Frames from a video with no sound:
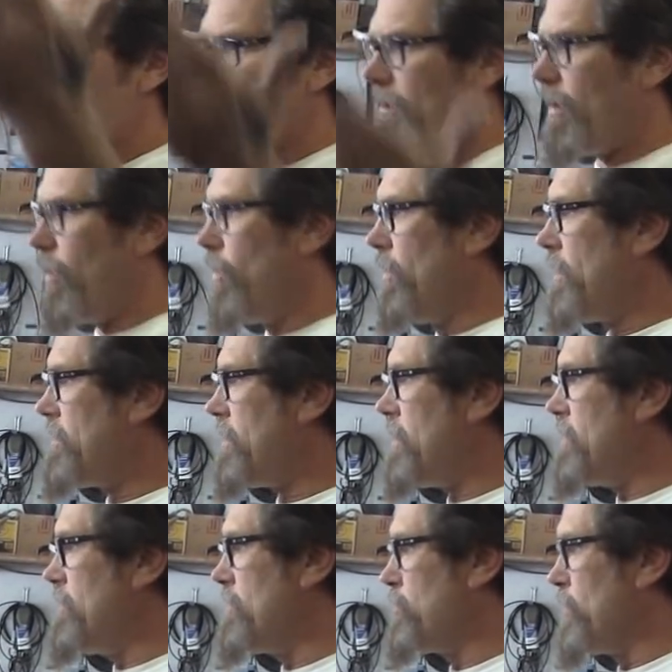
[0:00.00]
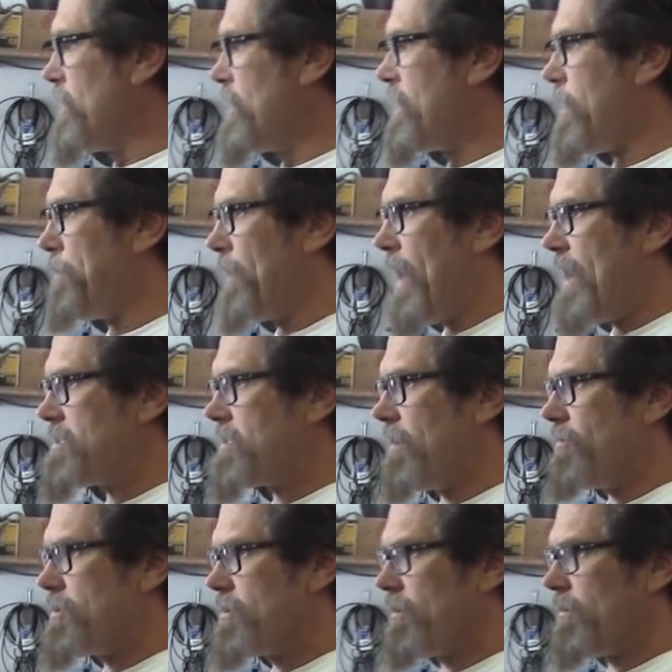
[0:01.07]
the only thing you'd really get blasted
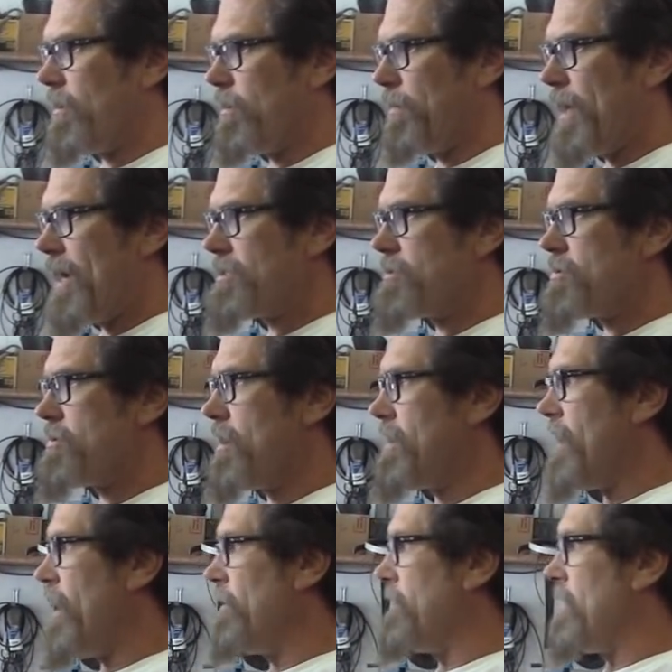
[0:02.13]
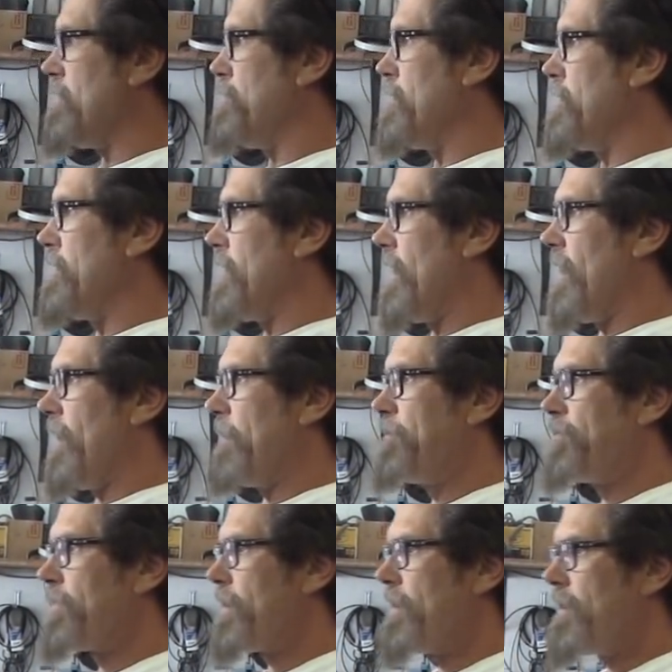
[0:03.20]
if we took it to the blasters right now, they would,
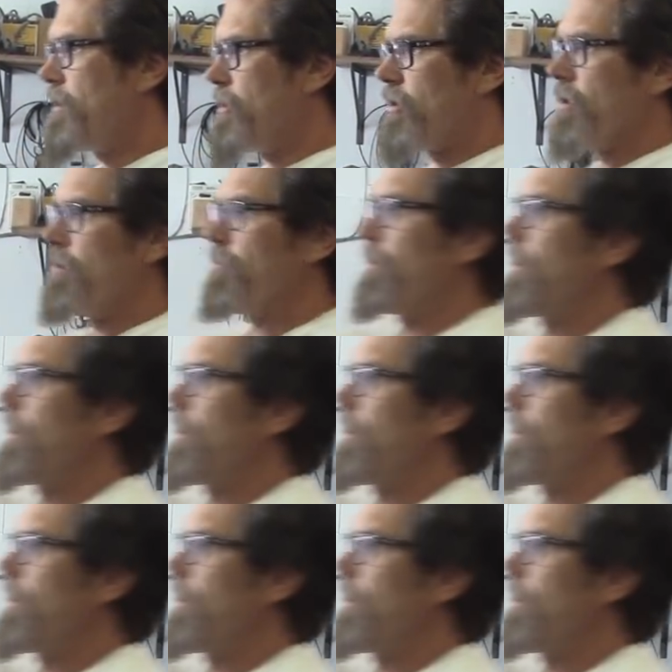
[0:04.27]
you couldn't